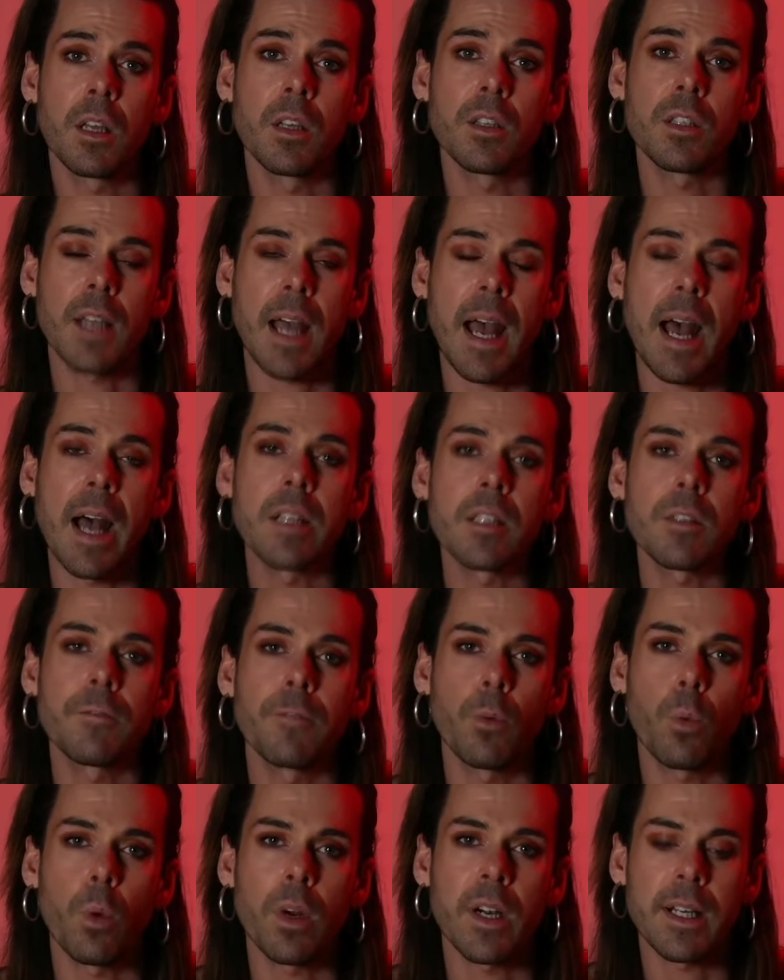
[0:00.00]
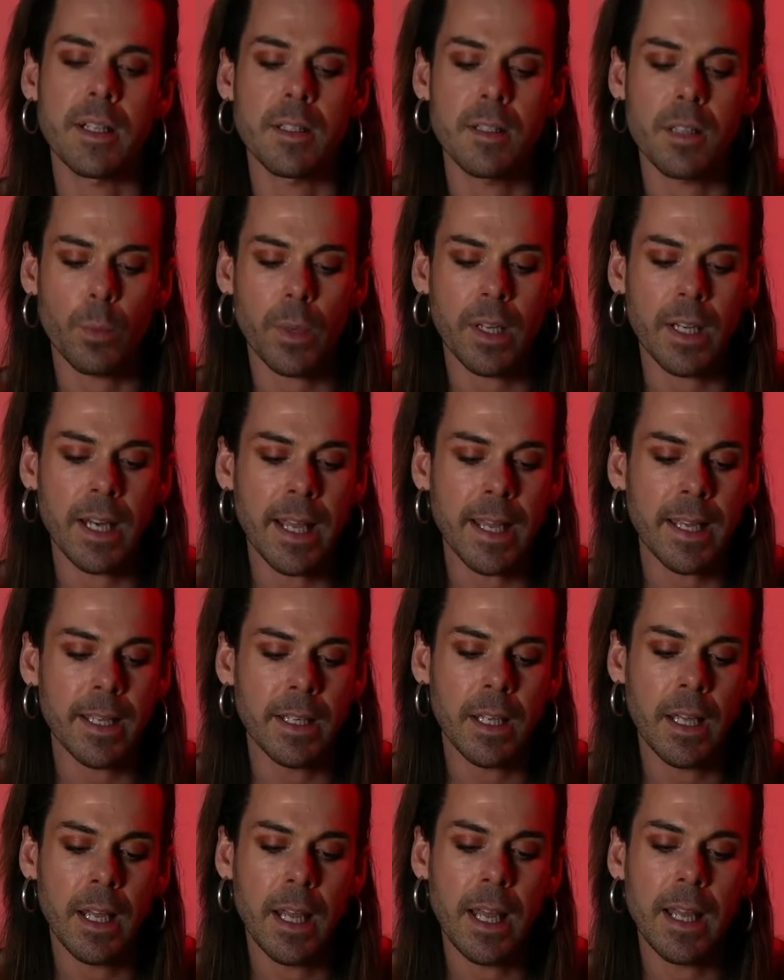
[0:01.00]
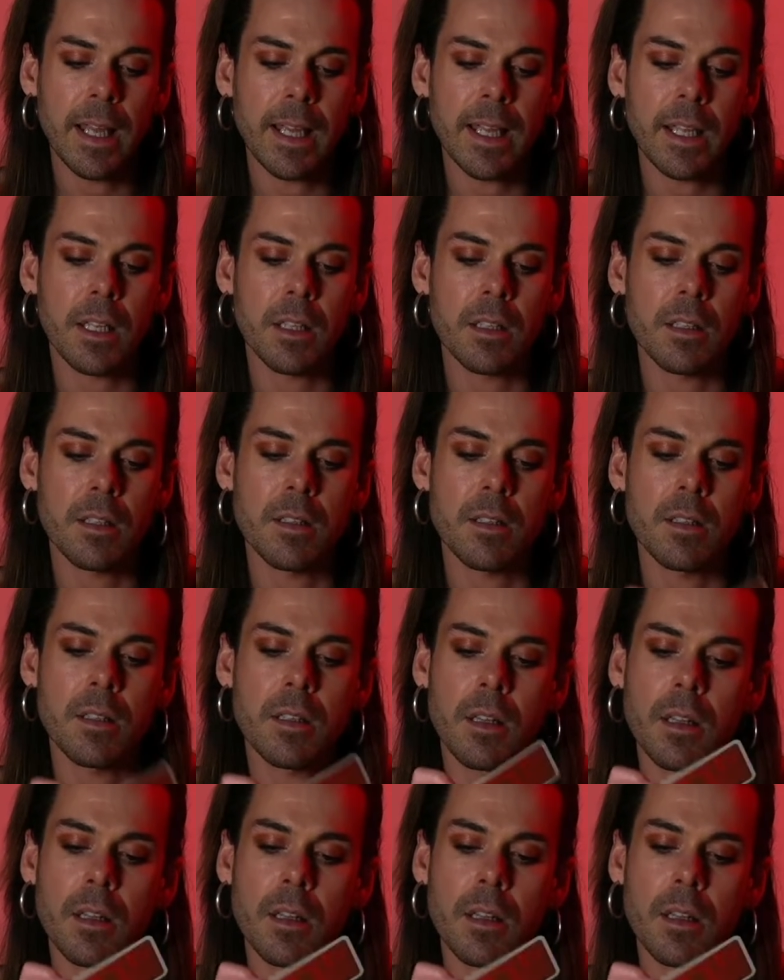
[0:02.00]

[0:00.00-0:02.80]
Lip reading: to ask for what it is that we need, is